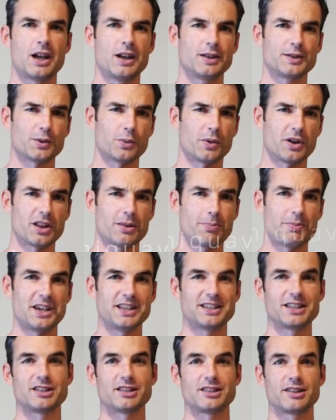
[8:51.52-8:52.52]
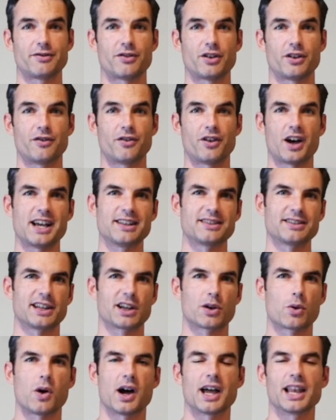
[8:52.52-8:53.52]
So one of the pieces of advice that I
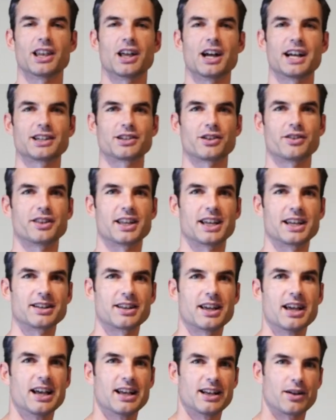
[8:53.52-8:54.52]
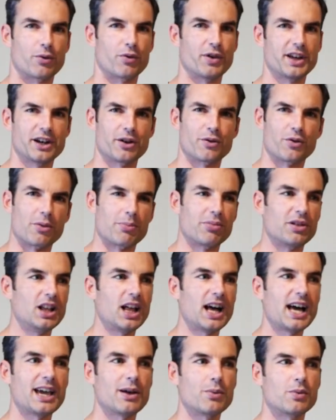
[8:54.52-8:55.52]
quite liked on that Reddit
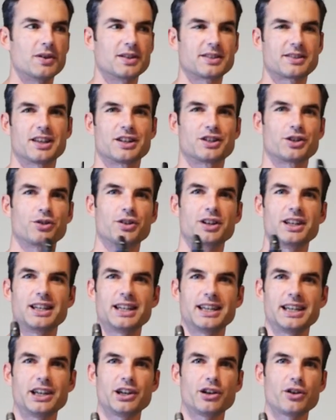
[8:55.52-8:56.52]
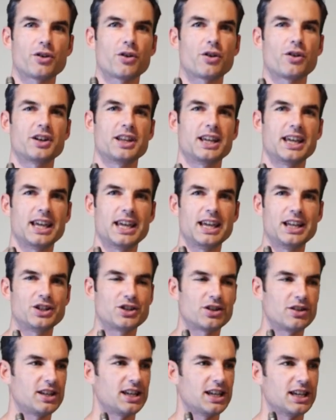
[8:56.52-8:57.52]
reply was to linger on
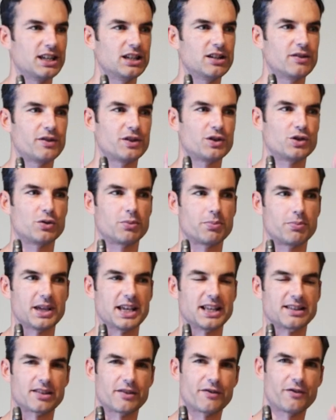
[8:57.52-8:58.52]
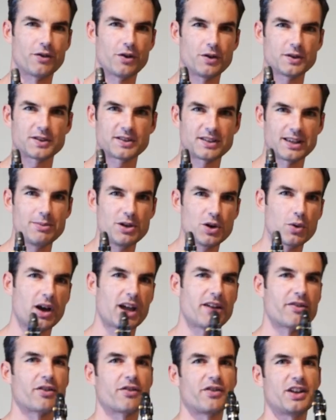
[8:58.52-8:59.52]
each of the individual beats, the first
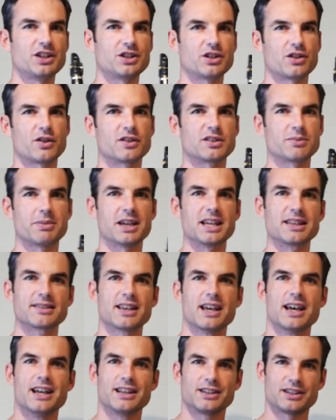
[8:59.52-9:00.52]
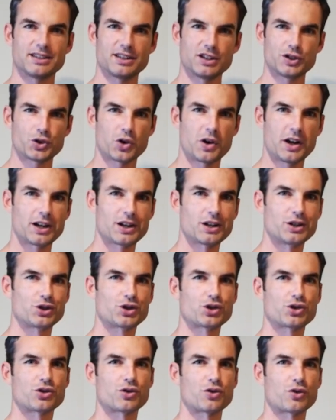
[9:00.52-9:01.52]
semiquaver of each of those beats, just to try and
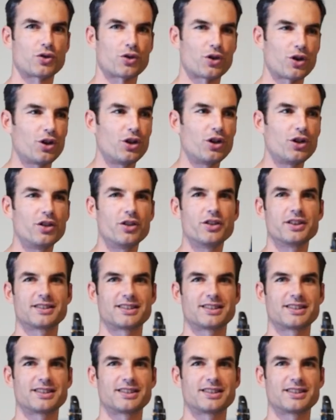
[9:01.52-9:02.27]
control the